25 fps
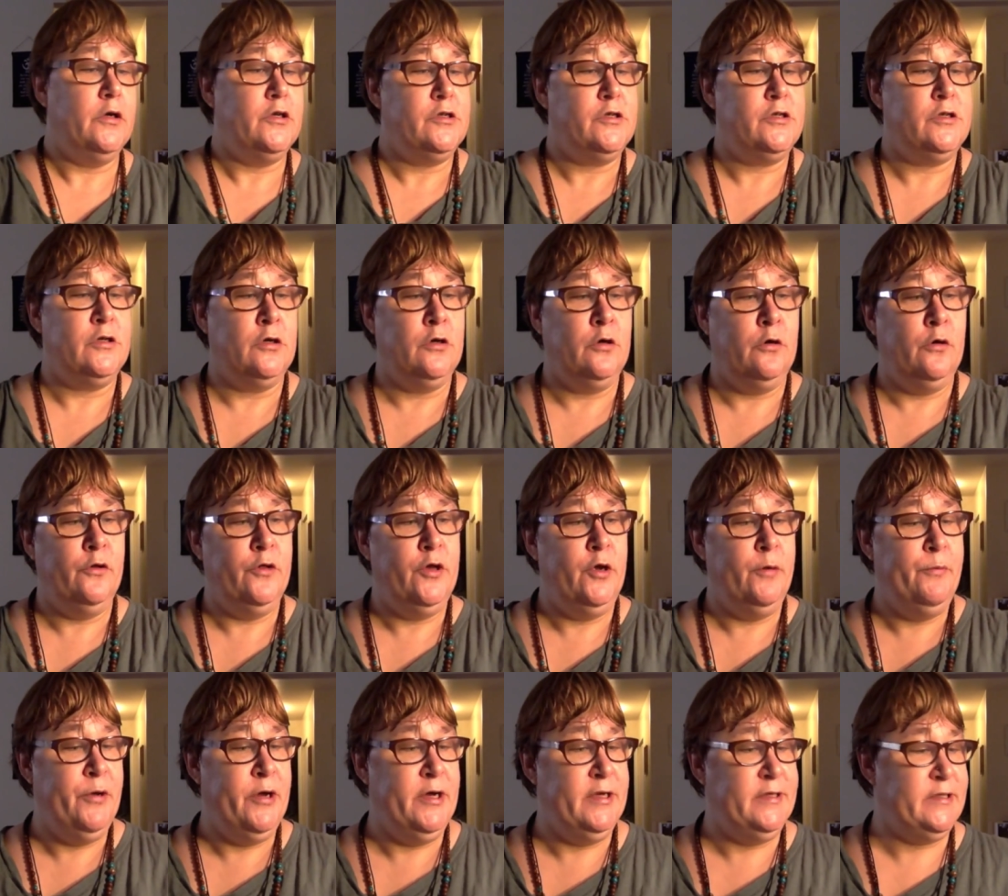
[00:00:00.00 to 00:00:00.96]
So your
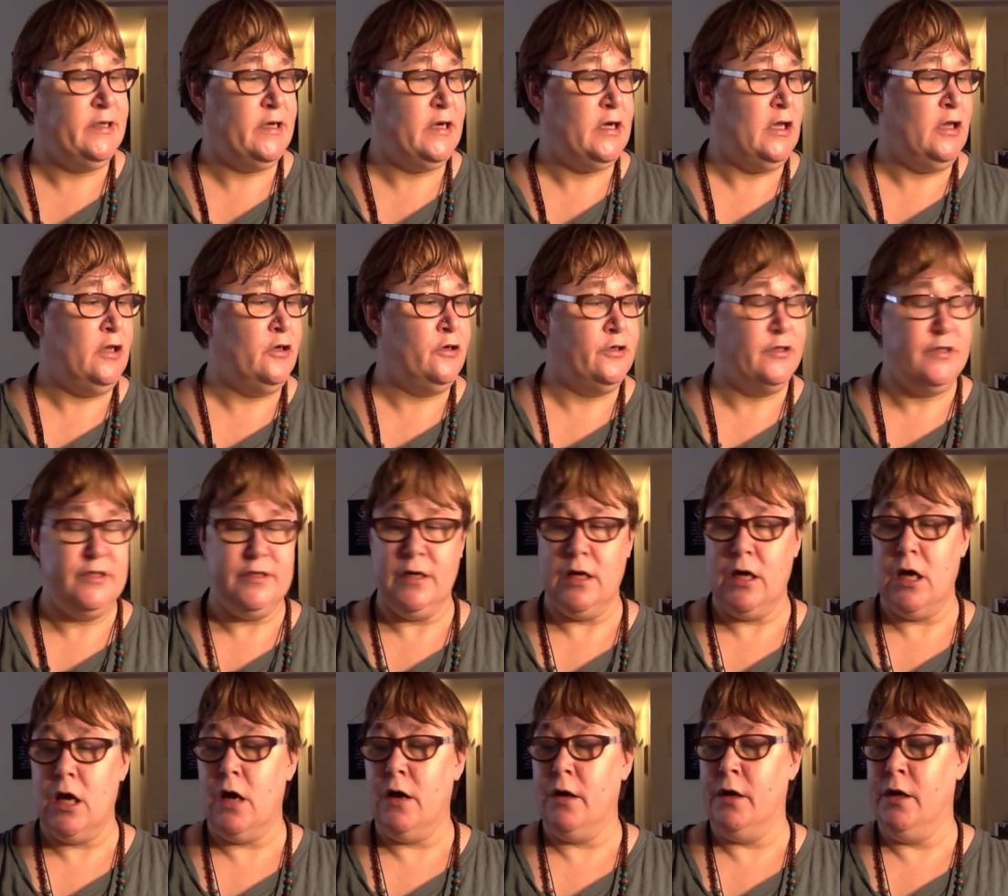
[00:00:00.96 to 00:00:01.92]
basic colors.
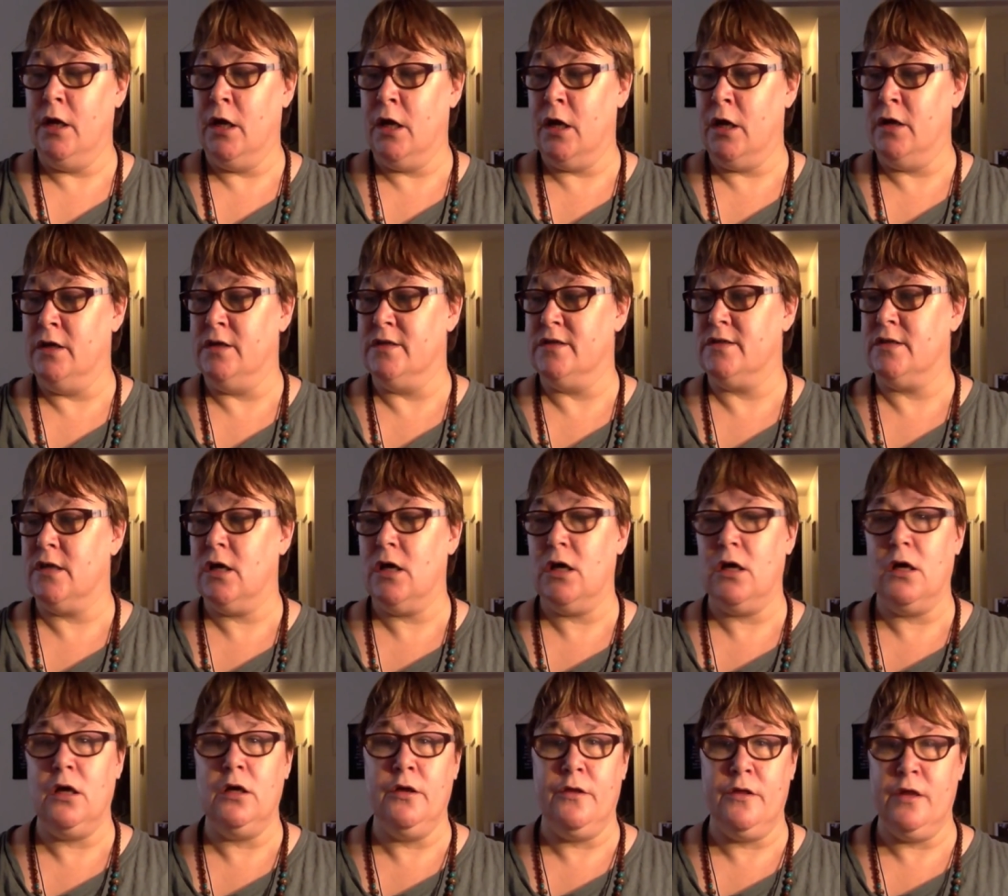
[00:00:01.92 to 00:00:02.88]
Nice.
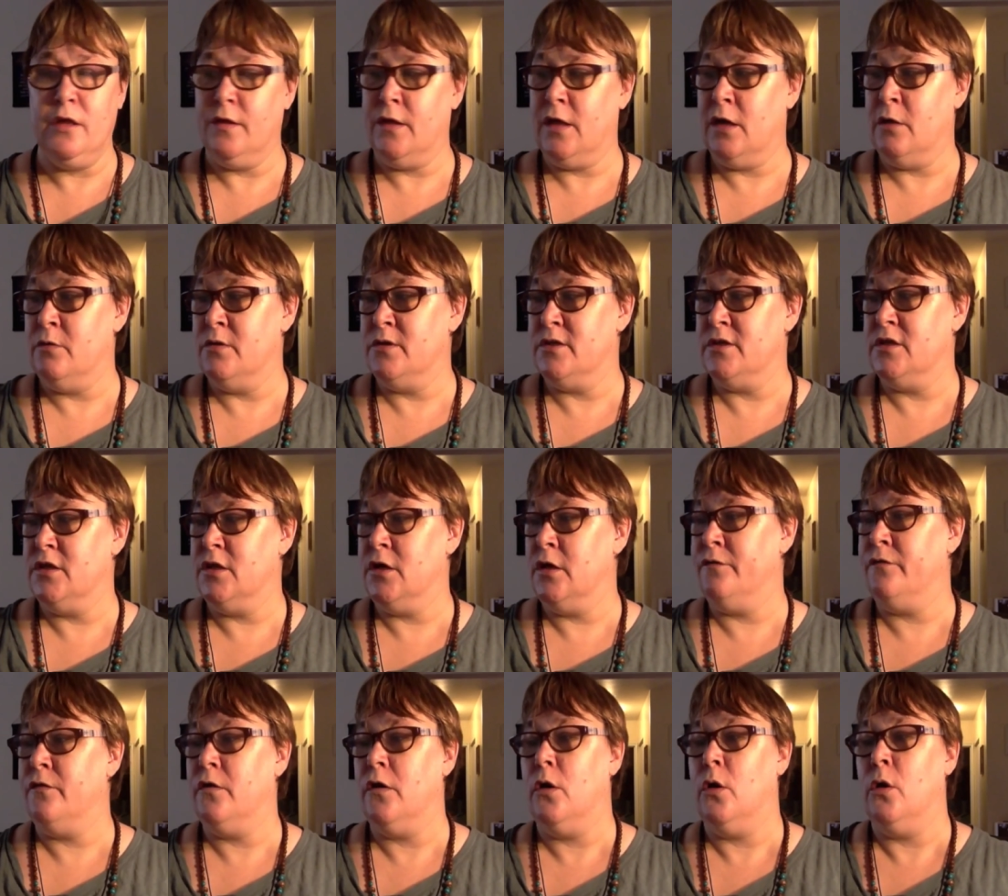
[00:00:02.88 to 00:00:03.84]
I think that was
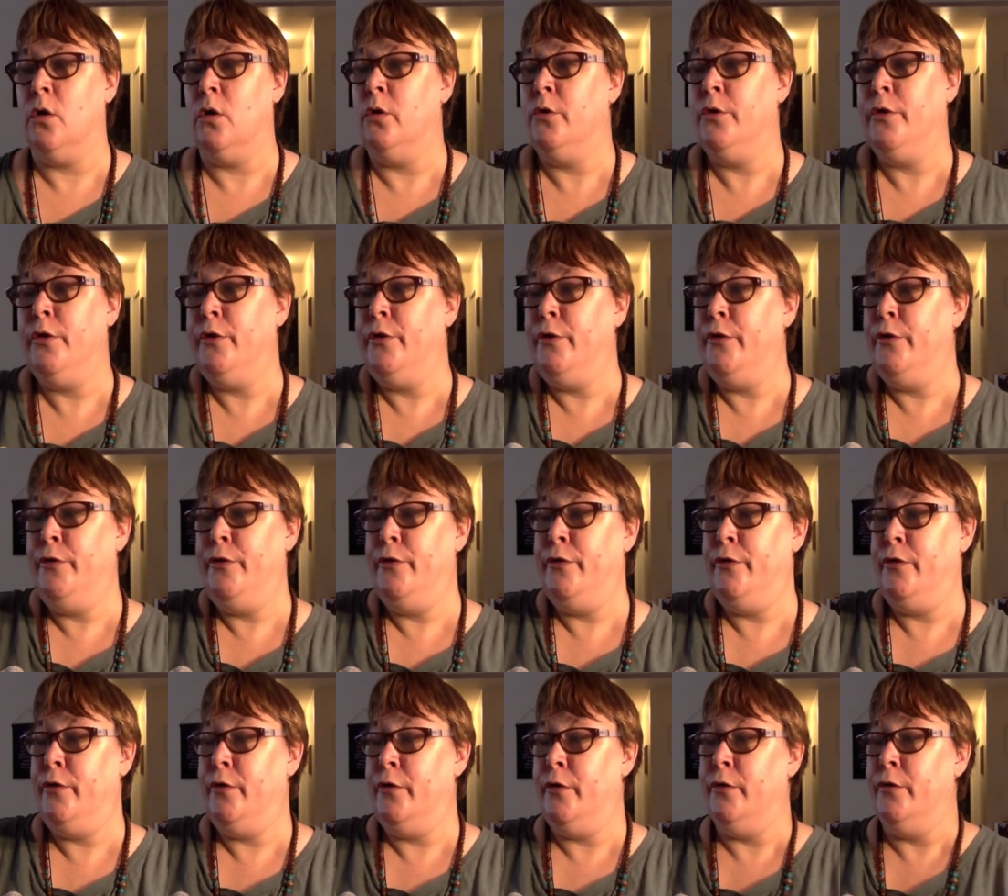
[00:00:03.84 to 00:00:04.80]
enough. Oh, no, no, no,
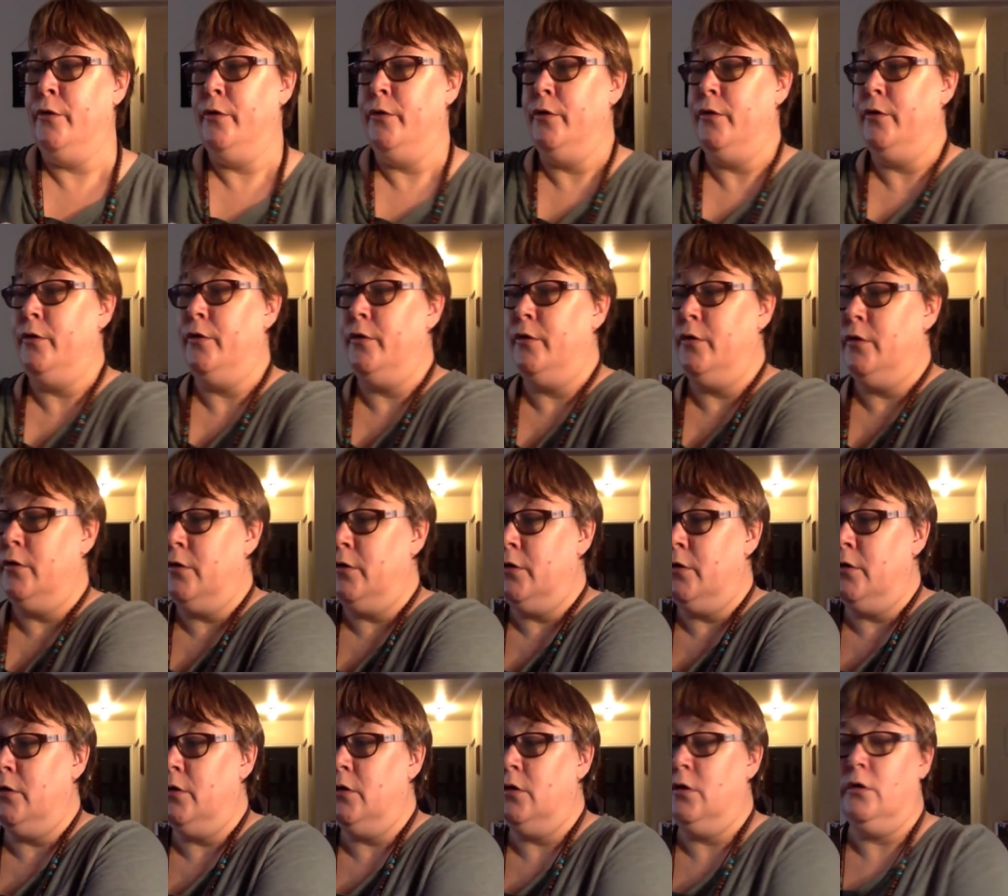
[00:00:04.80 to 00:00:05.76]
no.
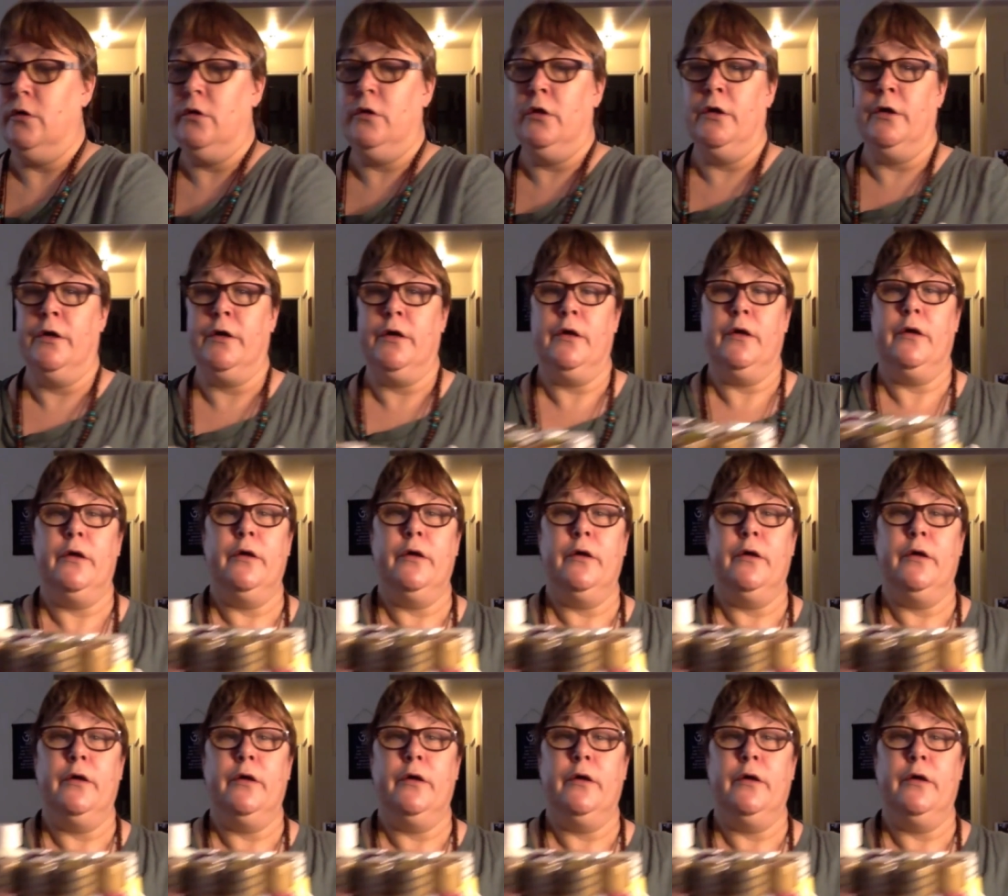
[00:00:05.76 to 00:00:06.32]
Look.